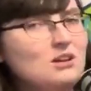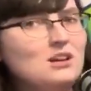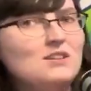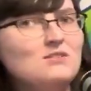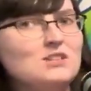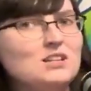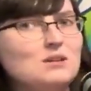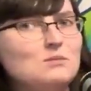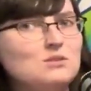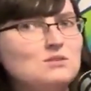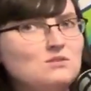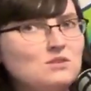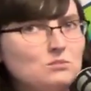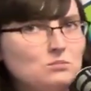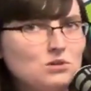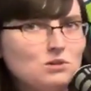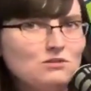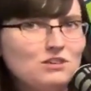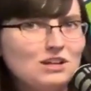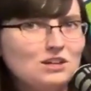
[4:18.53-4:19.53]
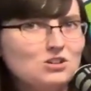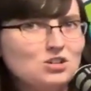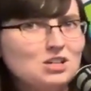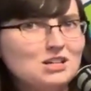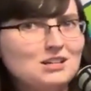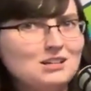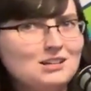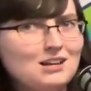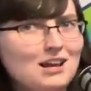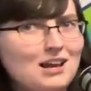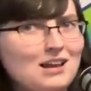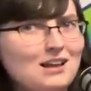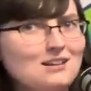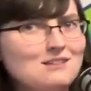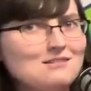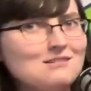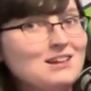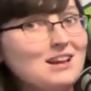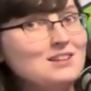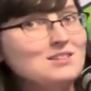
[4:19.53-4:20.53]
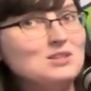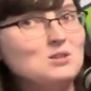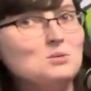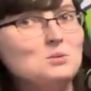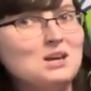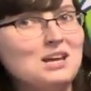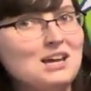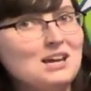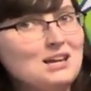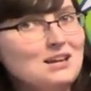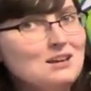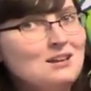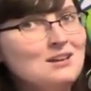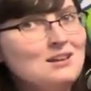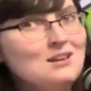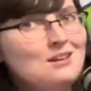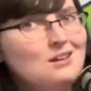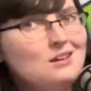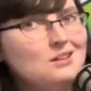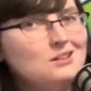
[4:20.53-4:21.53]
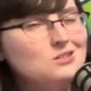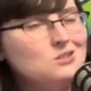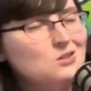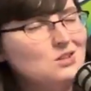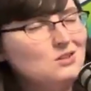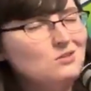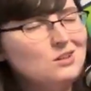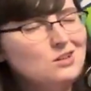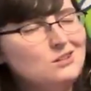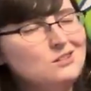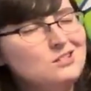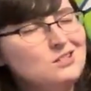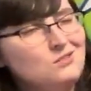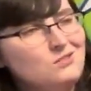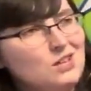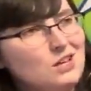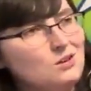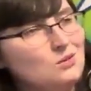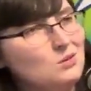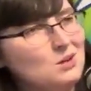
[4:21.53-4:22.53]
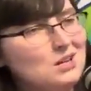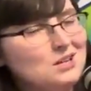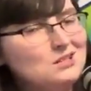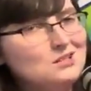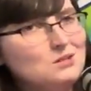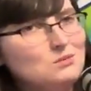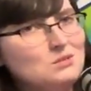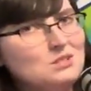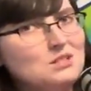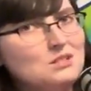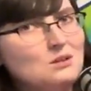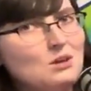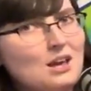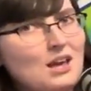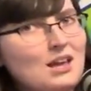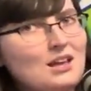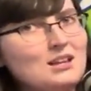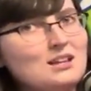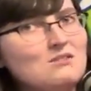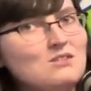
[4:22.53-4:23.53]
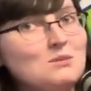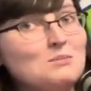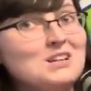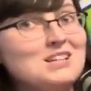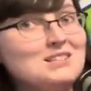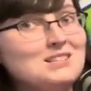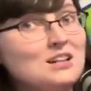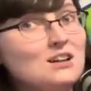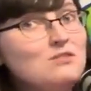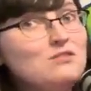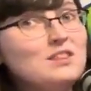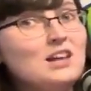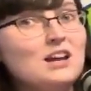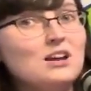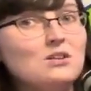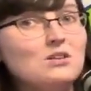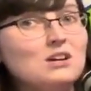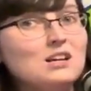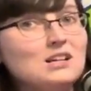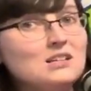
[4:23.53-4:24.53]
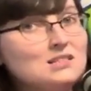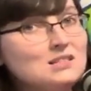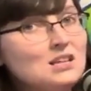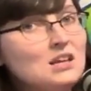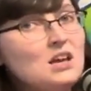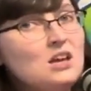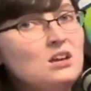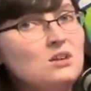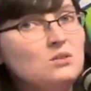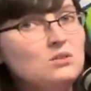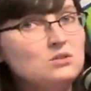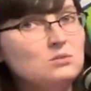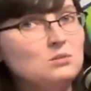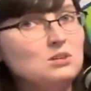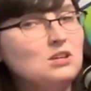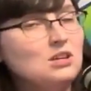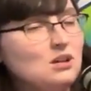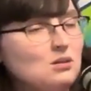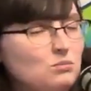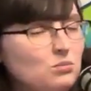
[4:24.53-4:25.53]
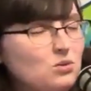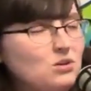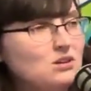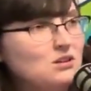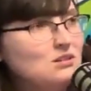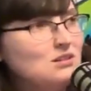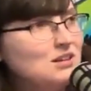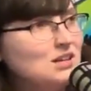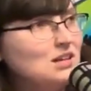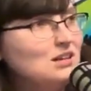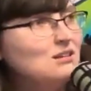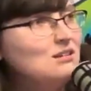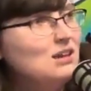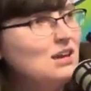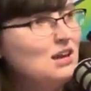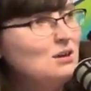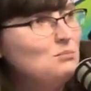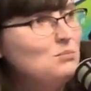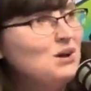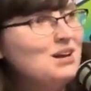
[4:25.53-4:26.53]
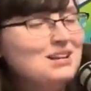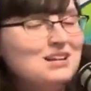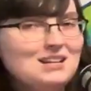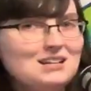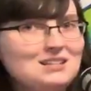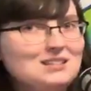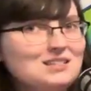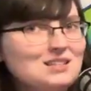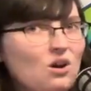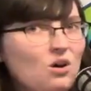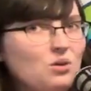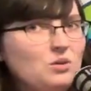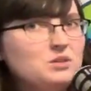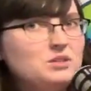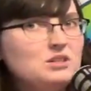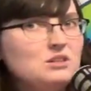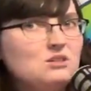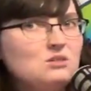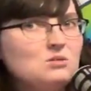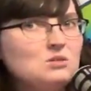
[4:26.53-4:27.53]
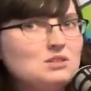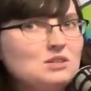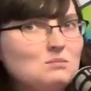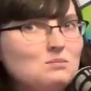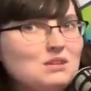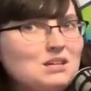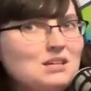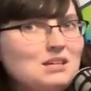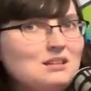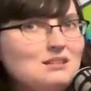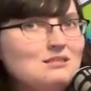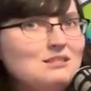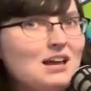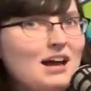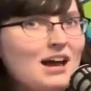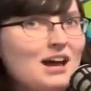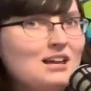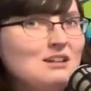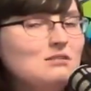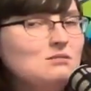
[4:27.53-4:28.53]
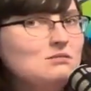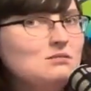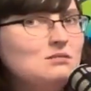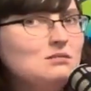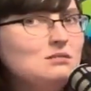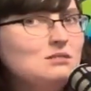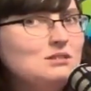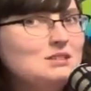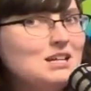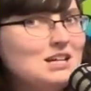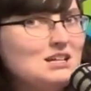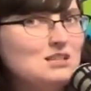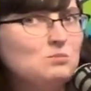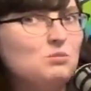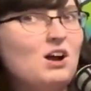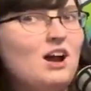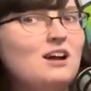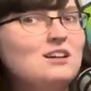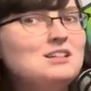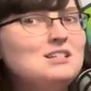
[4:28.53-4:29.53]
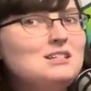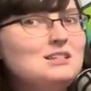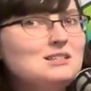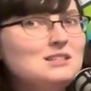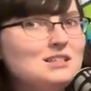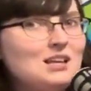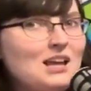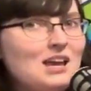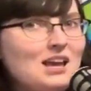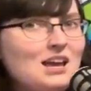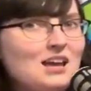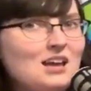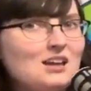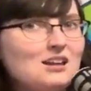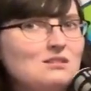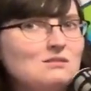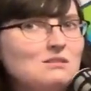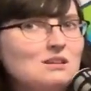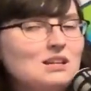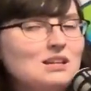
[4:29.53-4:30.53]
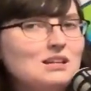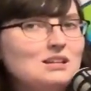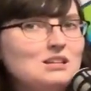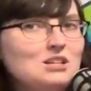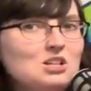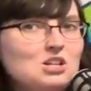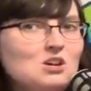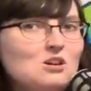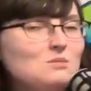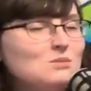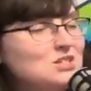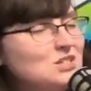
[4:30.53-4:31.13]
have times of imperfection, and that's okay. So giving ourselves that grace and giving myself that grace was a really important thing. But it's also something that takes practice, and, you know, I'm